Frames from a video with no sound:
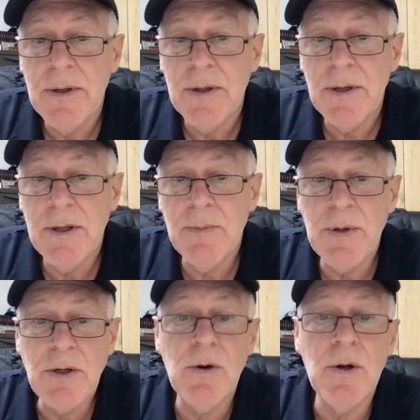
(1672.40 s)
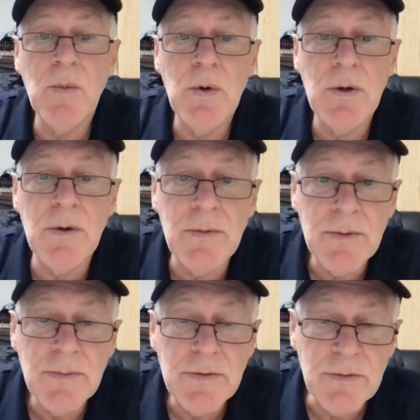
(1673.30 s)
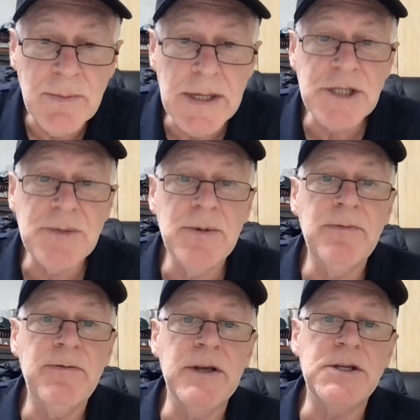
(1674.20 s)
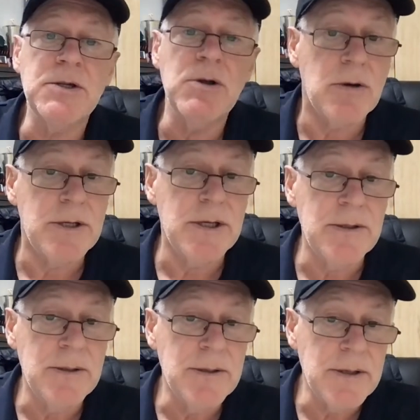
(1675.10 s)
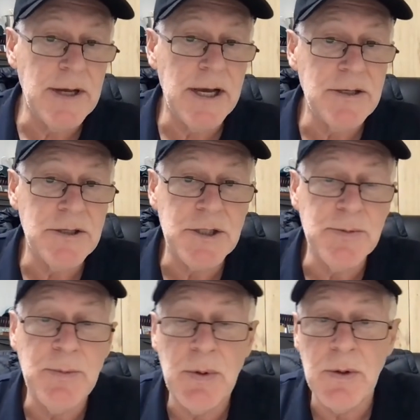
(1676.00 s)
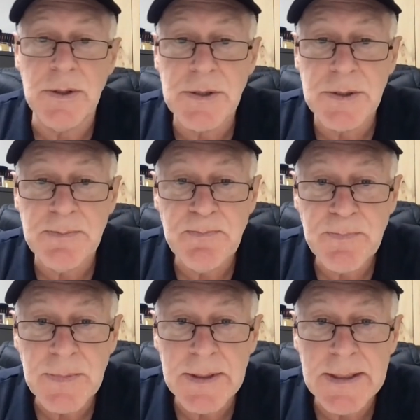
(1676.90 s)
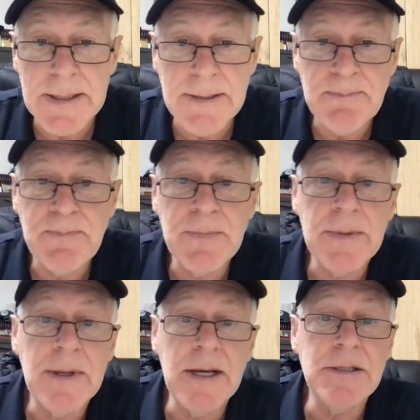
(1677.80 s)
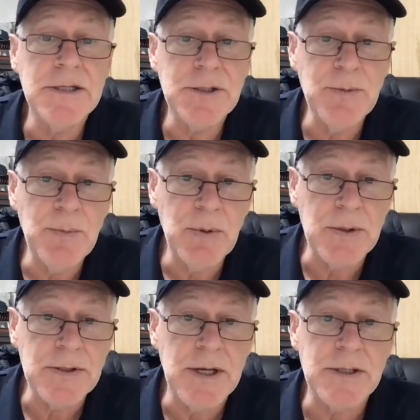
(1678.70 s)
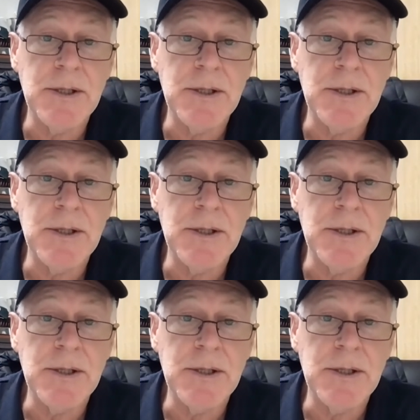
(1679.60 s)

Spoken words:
in the Bitcoin world, there's a maximum fixed locked in at 8 decimal points. Okay, 8 decimal points. That's